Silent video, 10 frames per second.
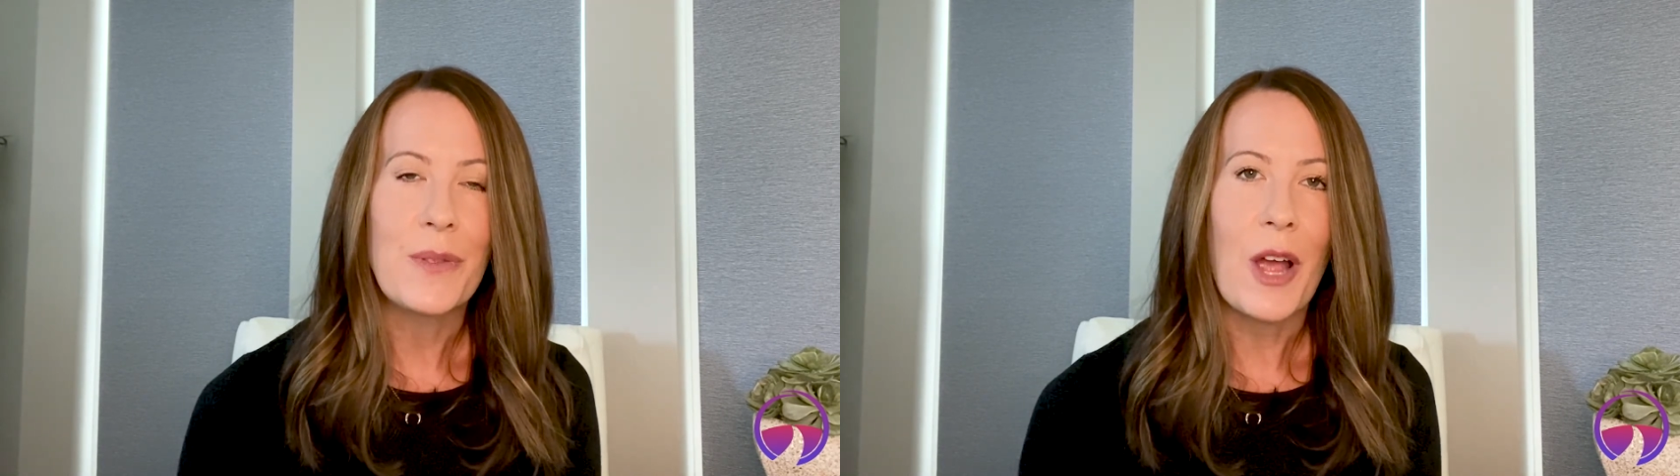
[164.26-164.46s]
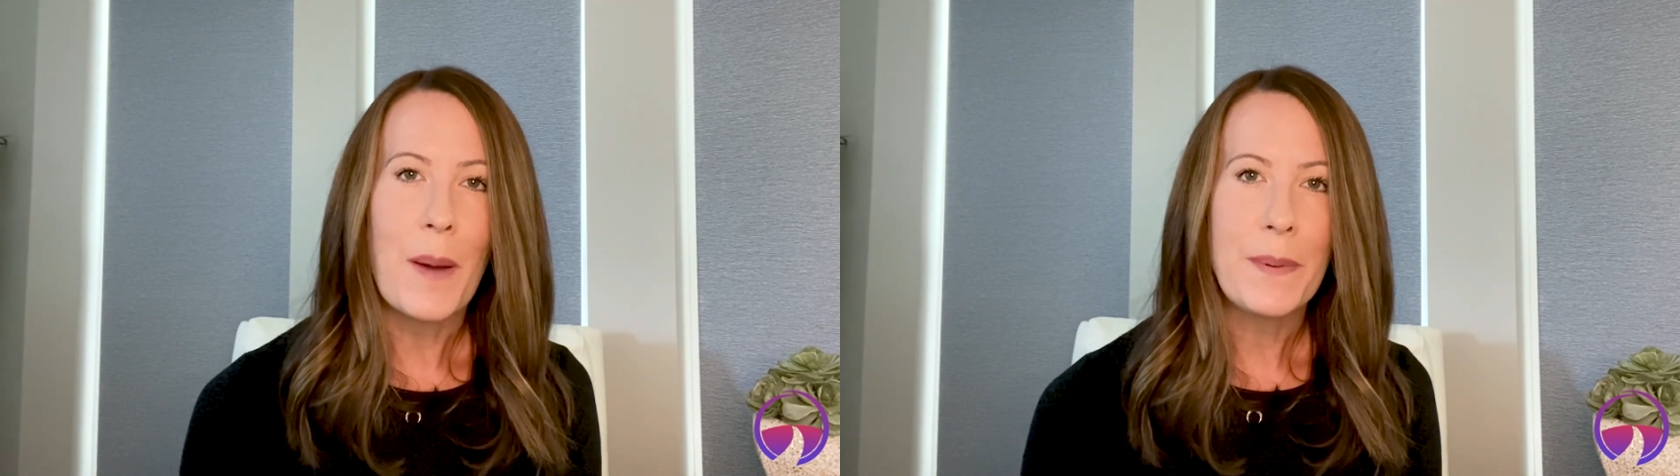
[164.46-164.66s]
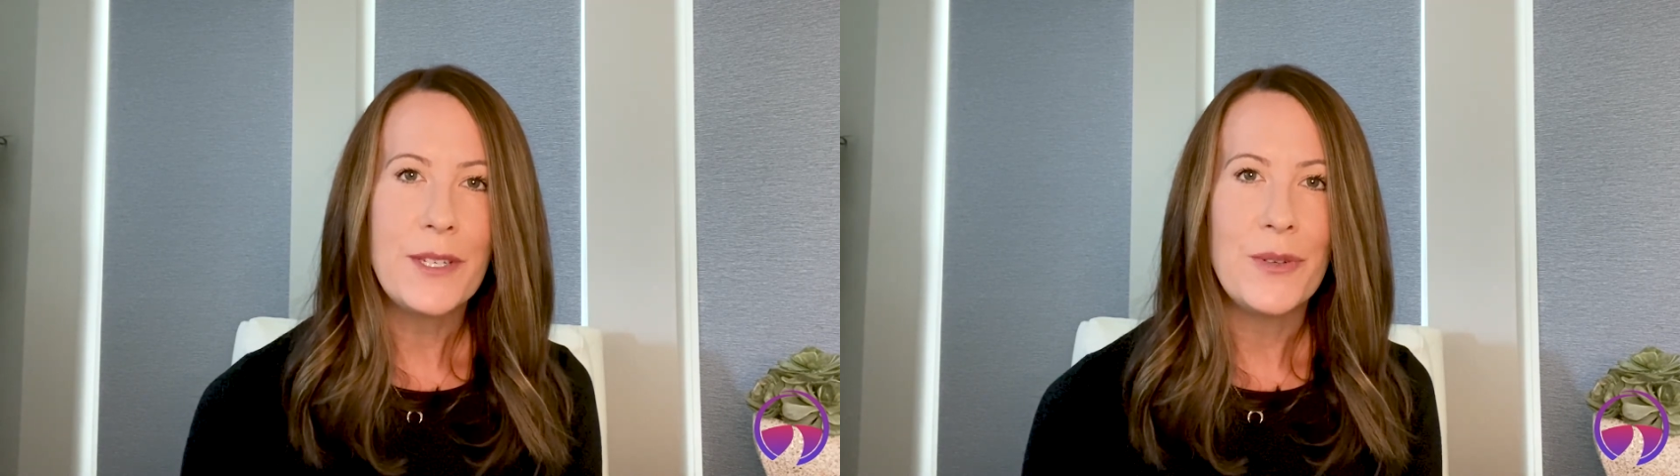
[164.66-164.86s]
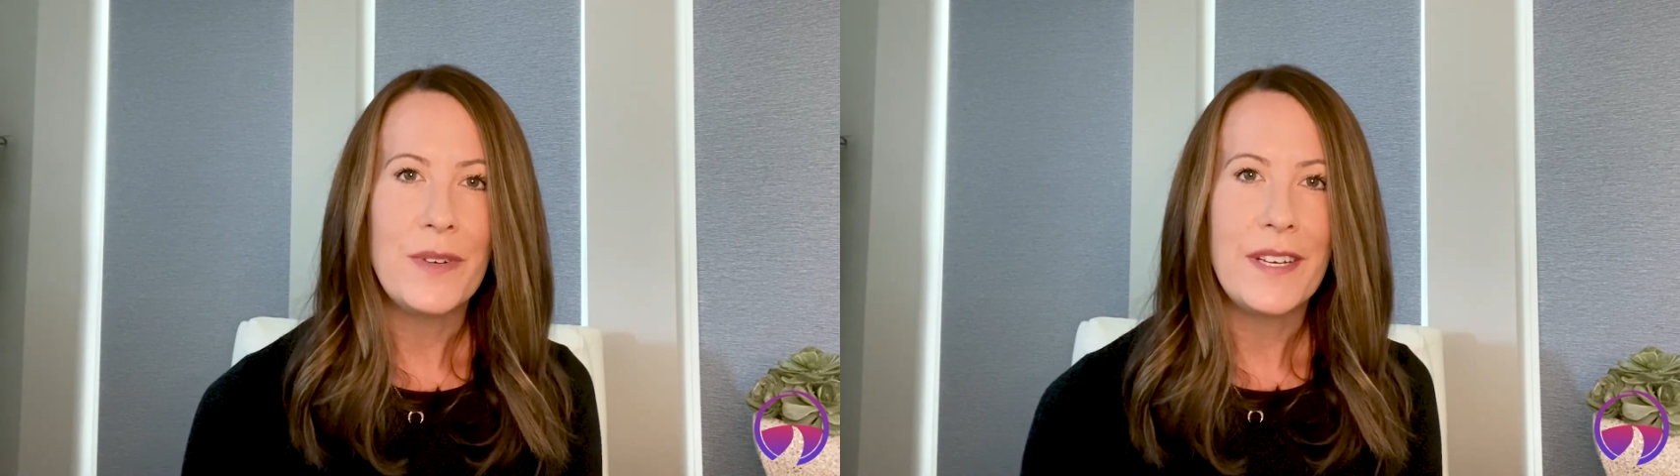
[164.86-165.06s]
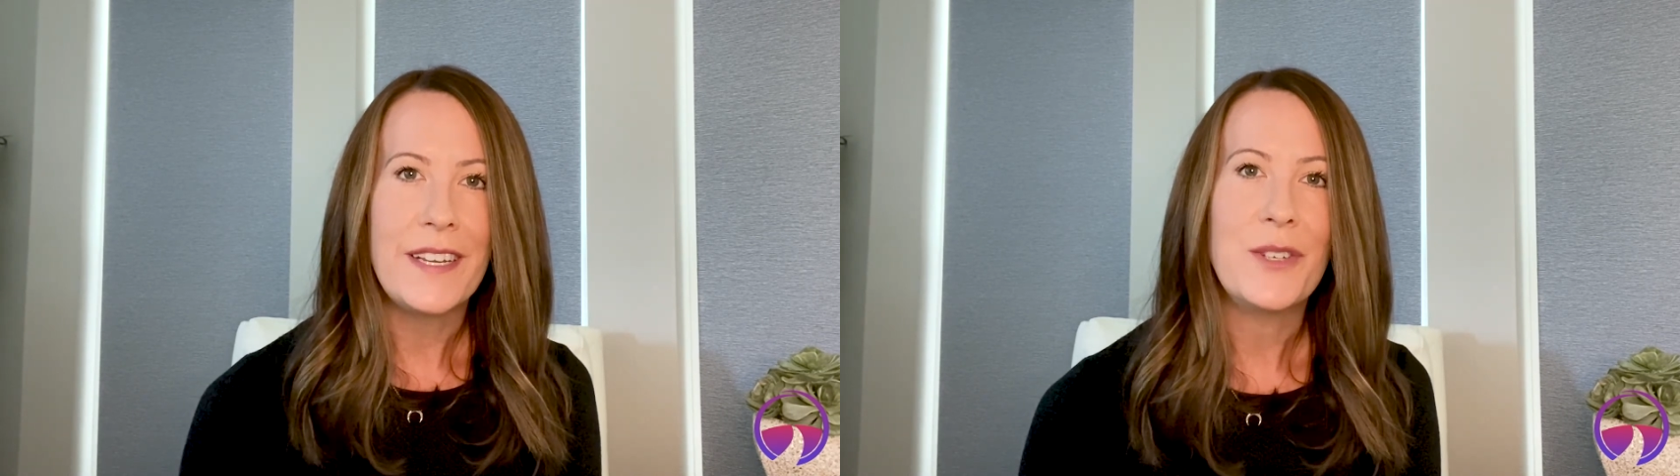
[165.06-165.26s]
the
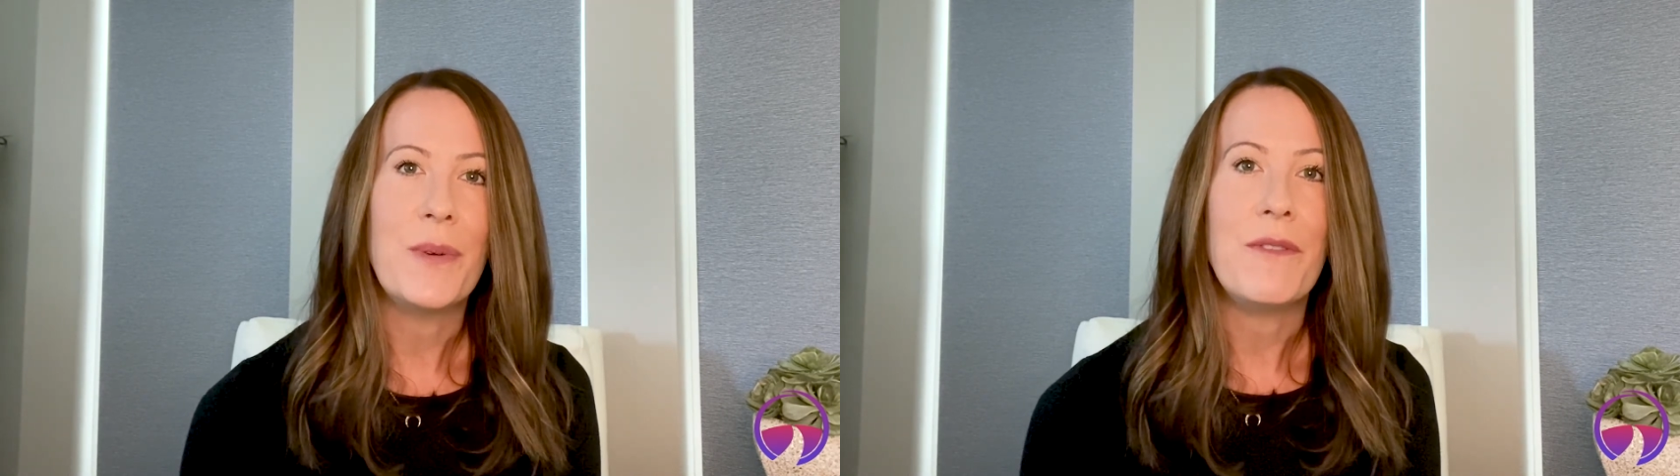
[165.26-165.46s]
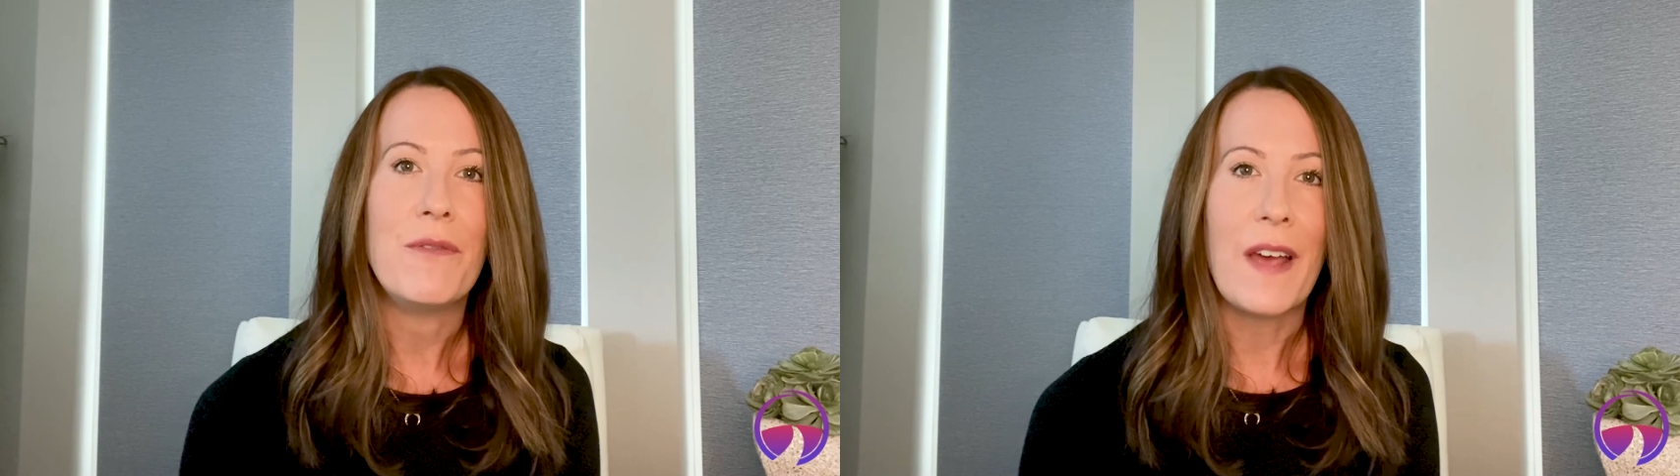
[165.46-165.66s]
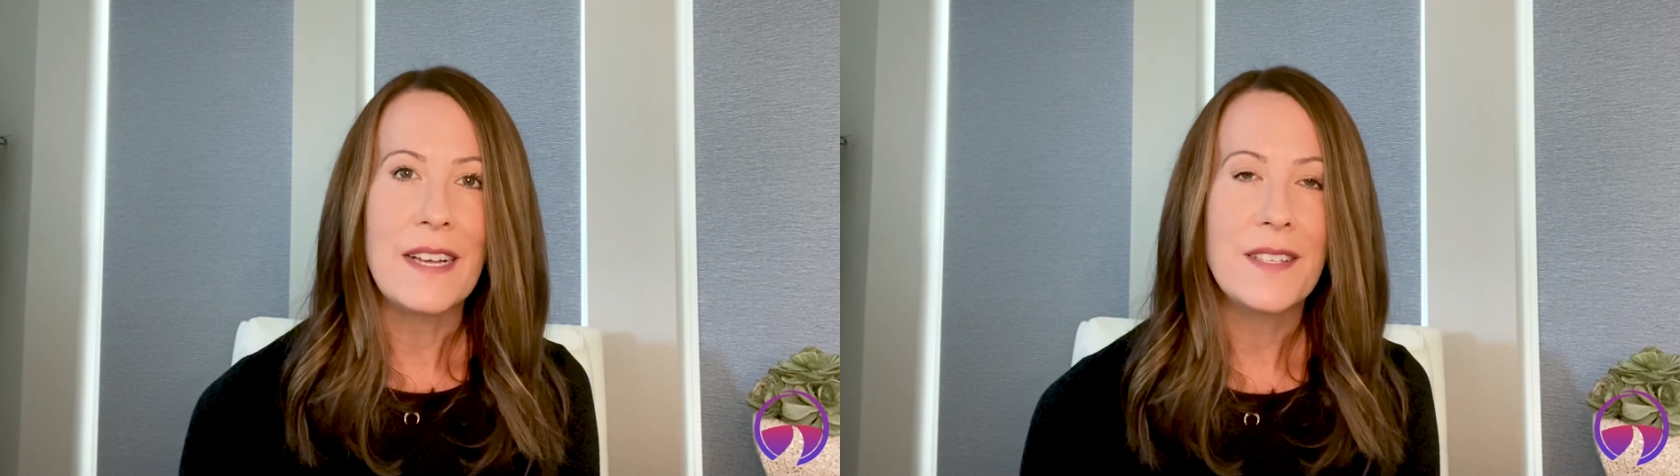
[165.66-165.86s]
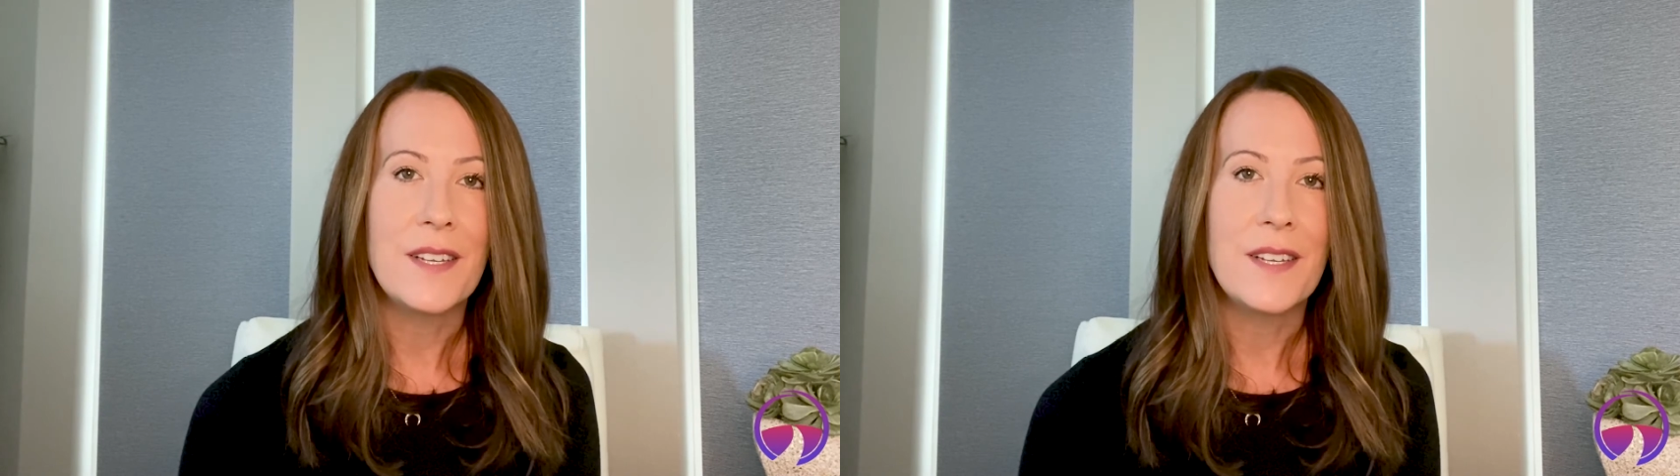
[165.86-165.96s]
opportunity to invest